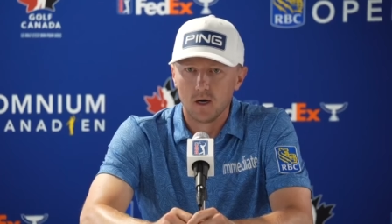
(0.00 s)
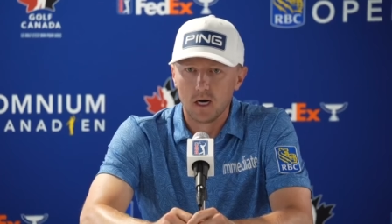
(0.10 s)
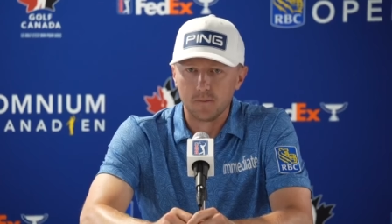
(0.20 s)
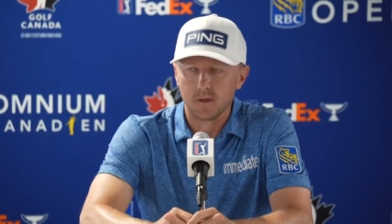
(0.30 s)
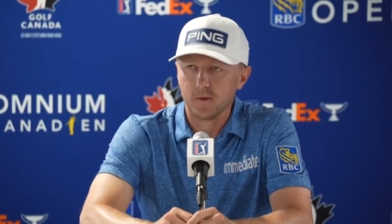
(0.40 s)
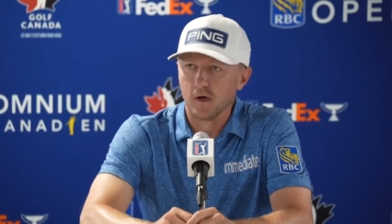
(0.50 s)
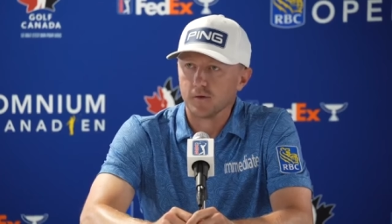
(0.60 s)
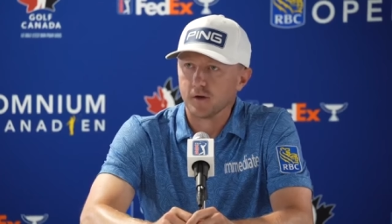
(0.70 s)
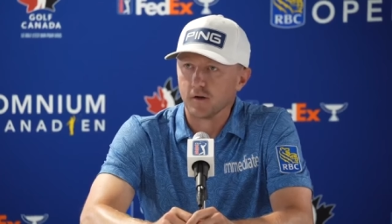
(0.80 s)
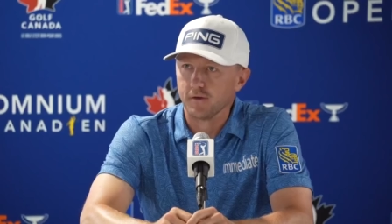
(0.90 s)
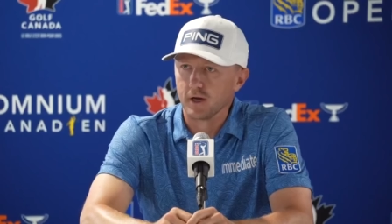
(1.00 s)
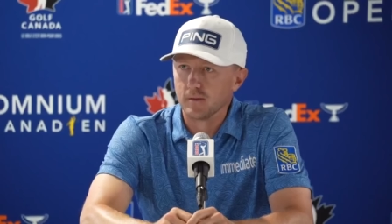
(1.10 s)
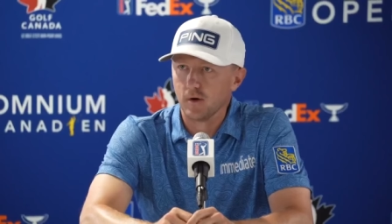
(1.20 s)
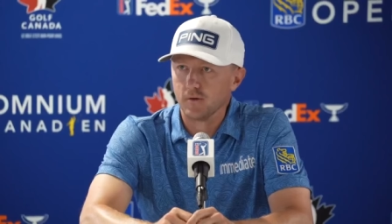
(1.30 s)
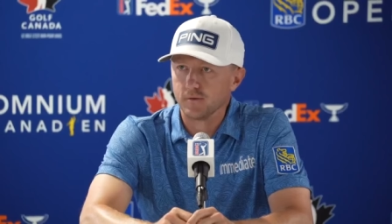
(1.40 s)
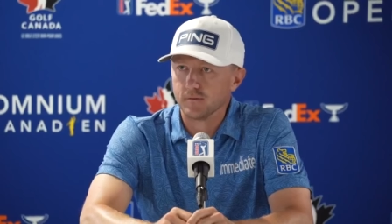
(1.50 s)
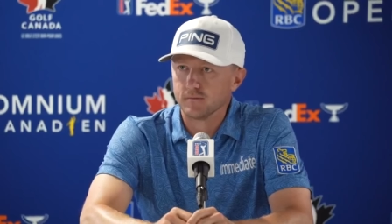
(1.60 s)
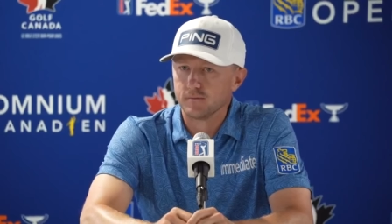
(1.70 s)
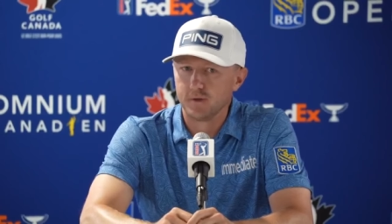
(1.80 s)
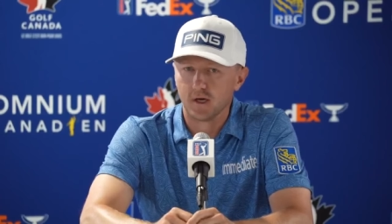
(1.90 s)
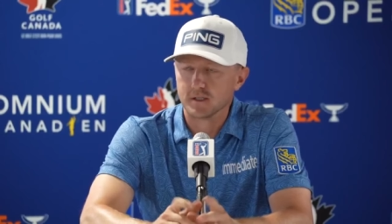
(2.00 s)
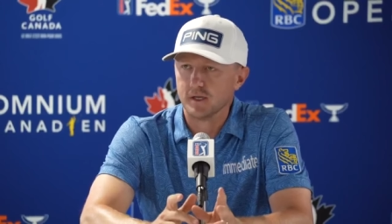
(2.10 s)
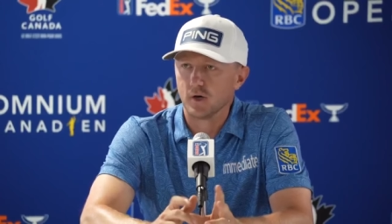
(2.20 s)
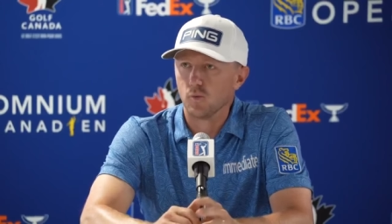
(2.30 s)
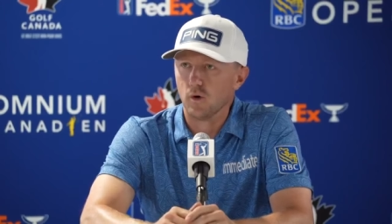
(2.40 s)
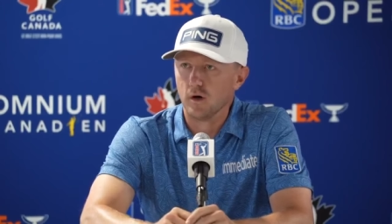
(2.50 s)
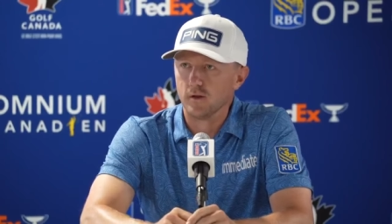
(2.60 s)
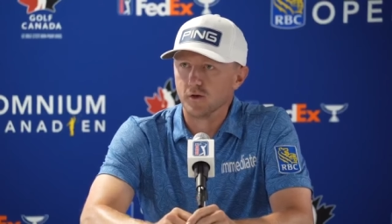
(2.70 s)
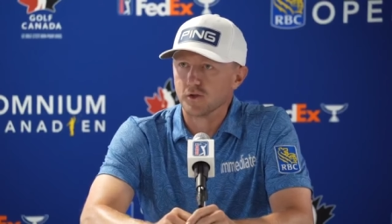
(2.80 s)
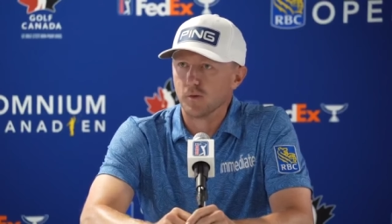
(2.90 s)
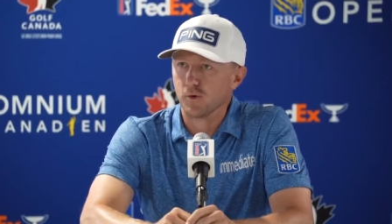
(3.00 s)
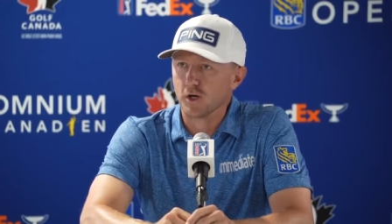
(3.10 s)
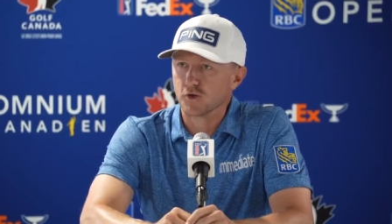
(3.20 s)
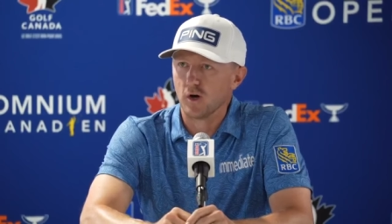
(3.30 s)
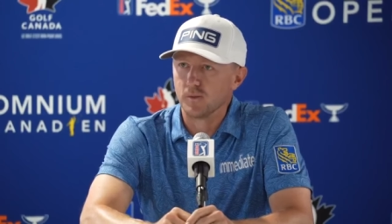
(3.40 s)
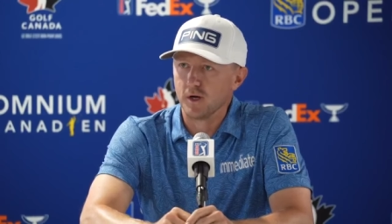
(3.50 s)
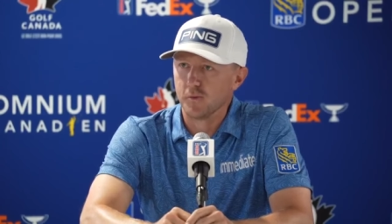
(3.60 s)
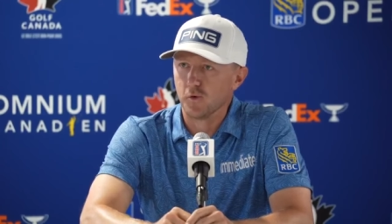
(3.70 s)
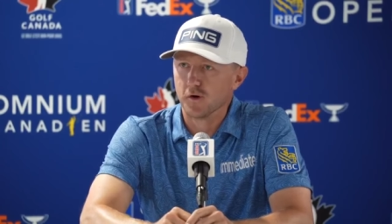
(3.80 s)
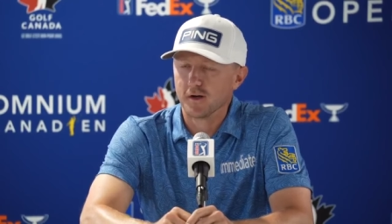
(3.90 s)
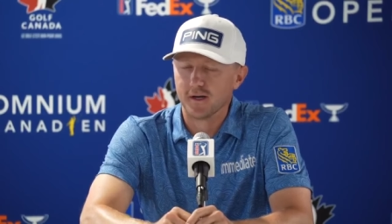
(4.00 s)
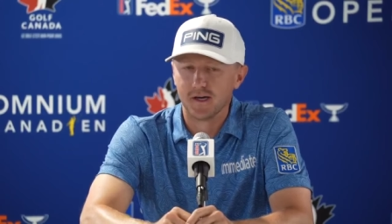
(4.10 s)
I'm going to be out there thinking about, because Nick won, there's no pressure on me anymore.